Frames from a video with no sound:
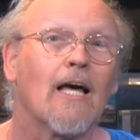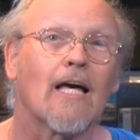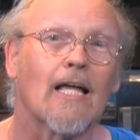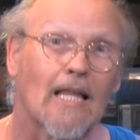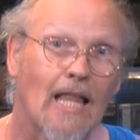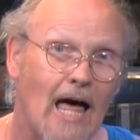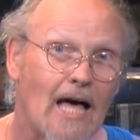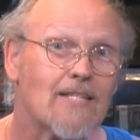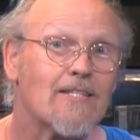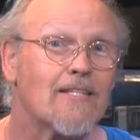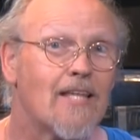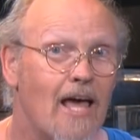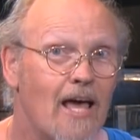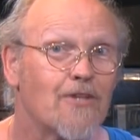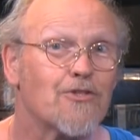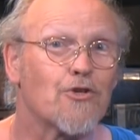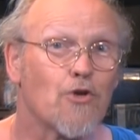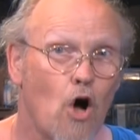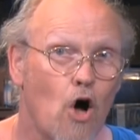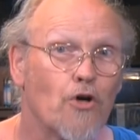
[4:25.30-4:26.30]
Glass
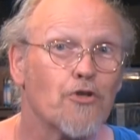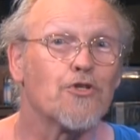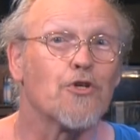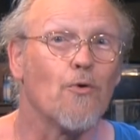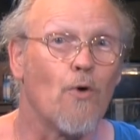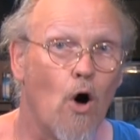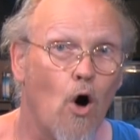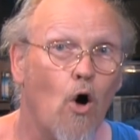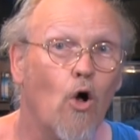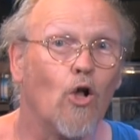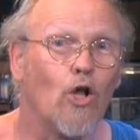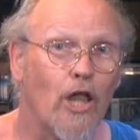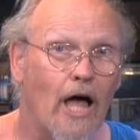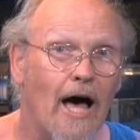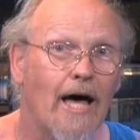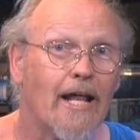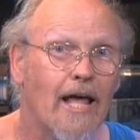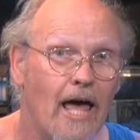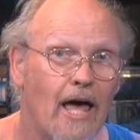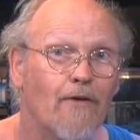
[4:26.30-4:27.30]
tanks are also a whole
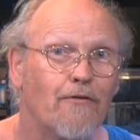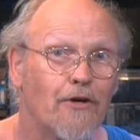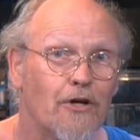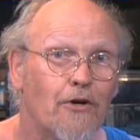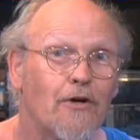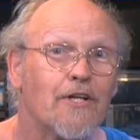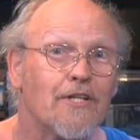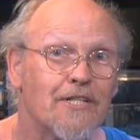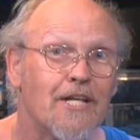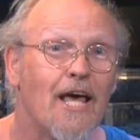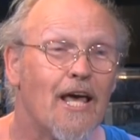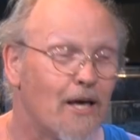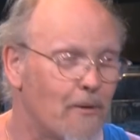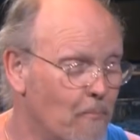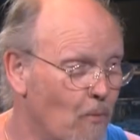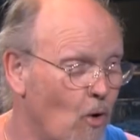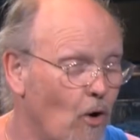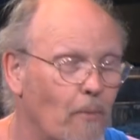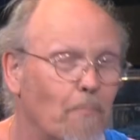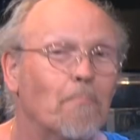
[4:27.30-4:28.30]
lot heavier and take
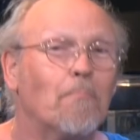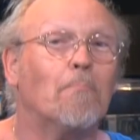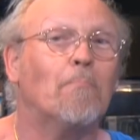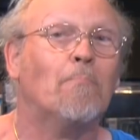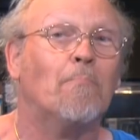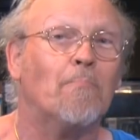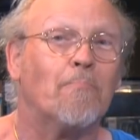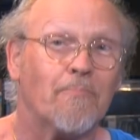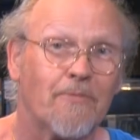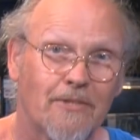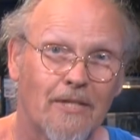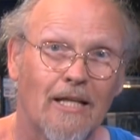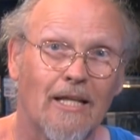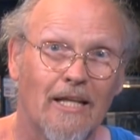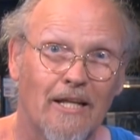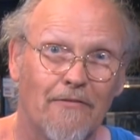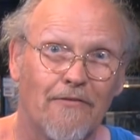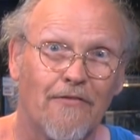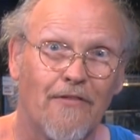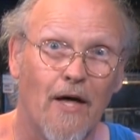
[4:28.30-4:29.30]
more to
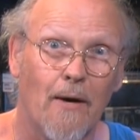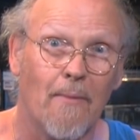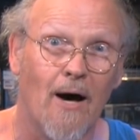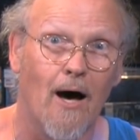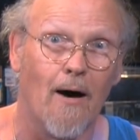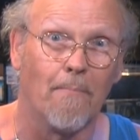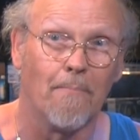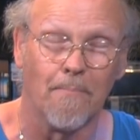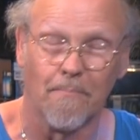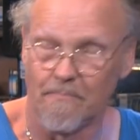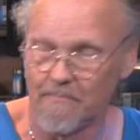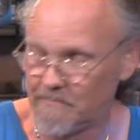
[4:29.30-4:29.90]
lift them up.